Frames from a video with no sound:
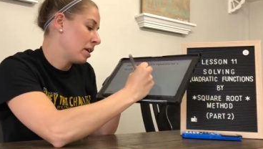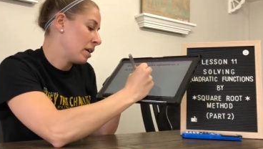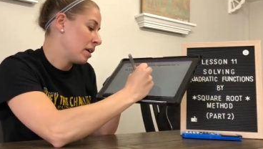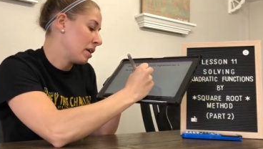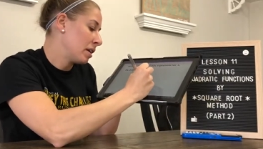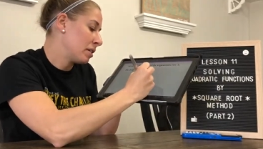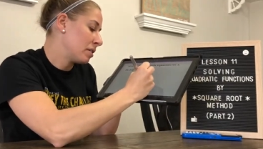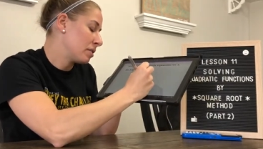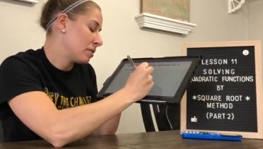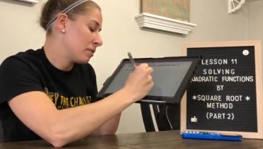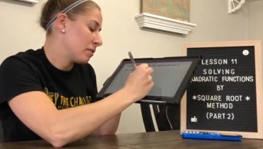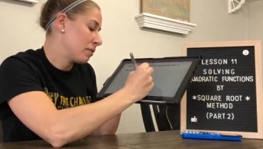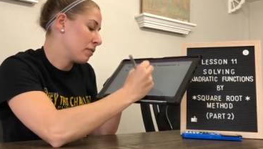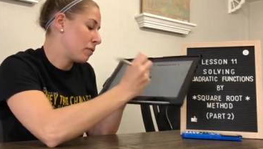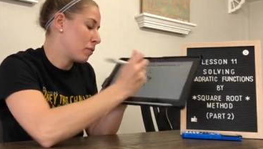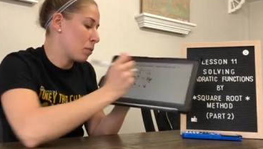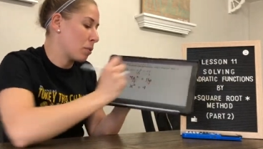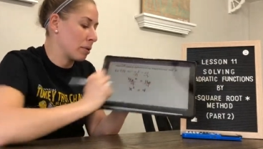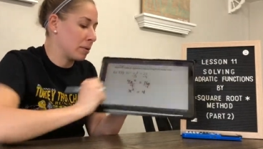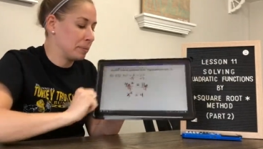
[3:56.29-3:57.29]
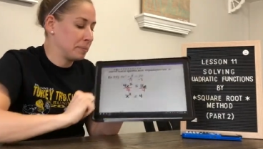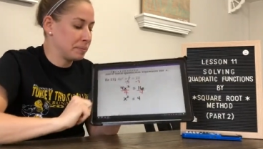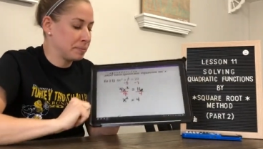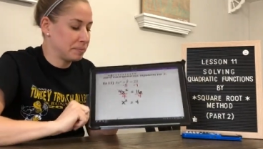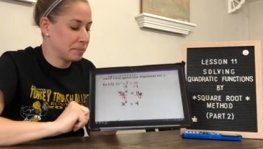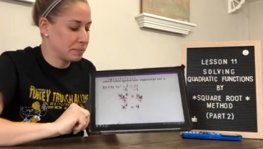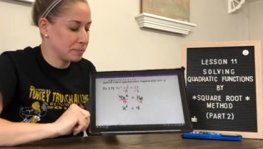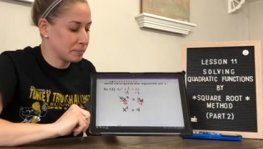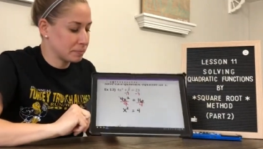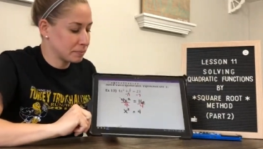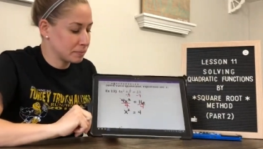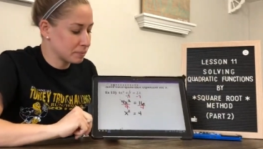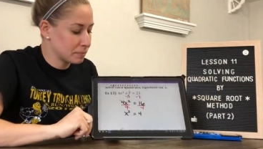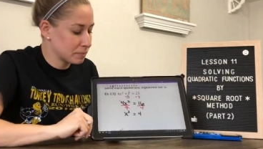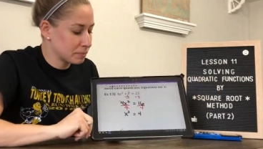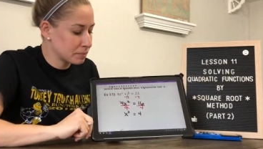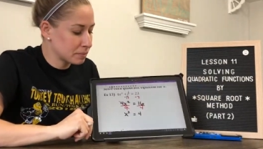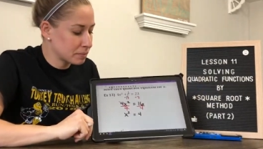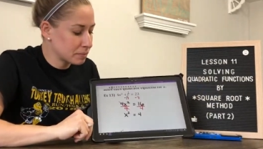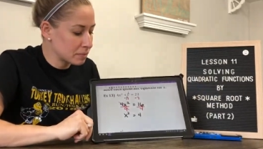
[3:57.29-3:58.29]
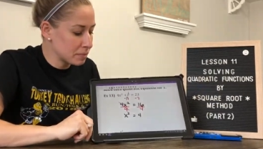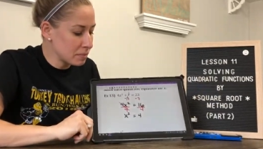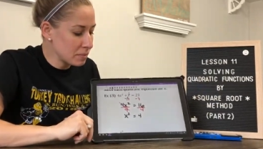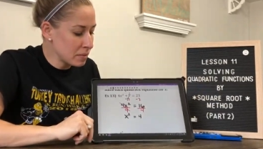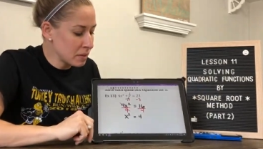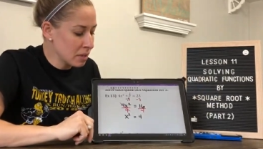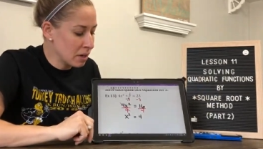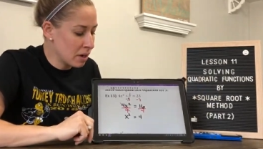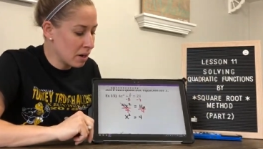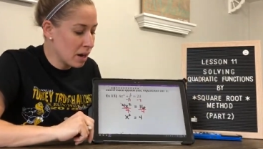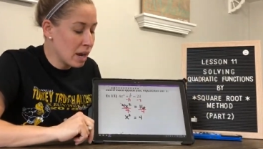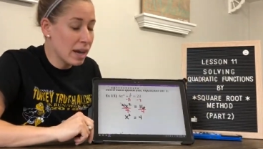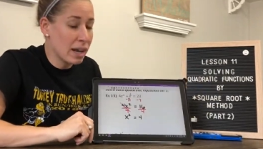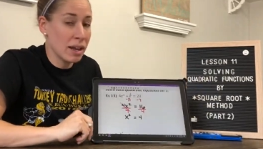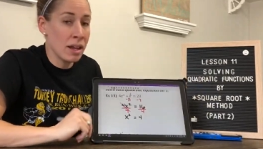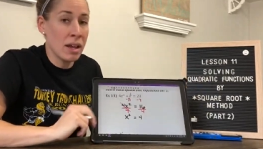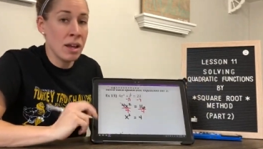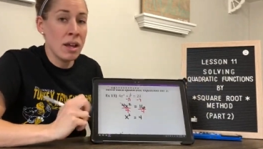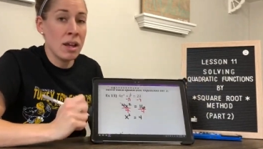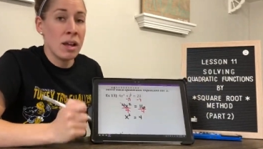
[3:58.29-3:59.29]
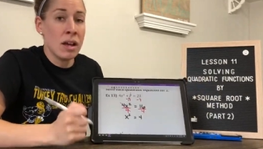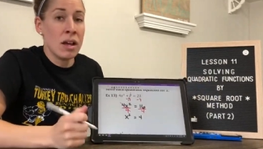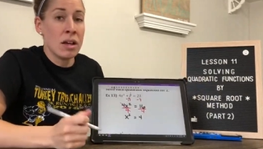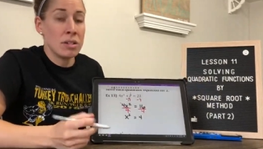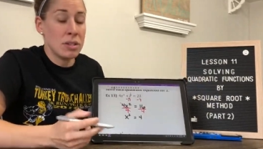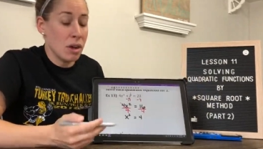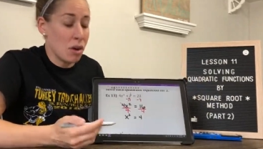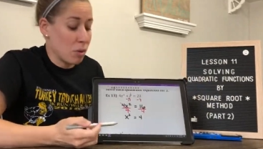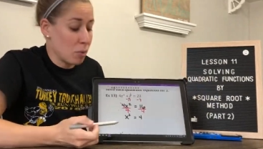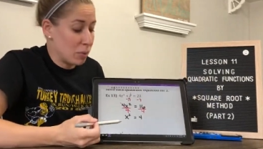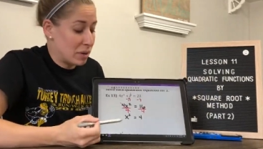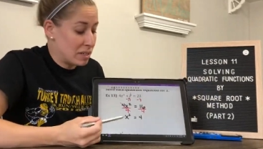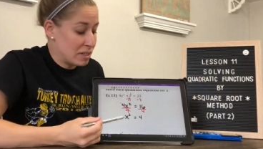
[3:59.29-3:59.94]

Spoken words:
is 4. All right, so we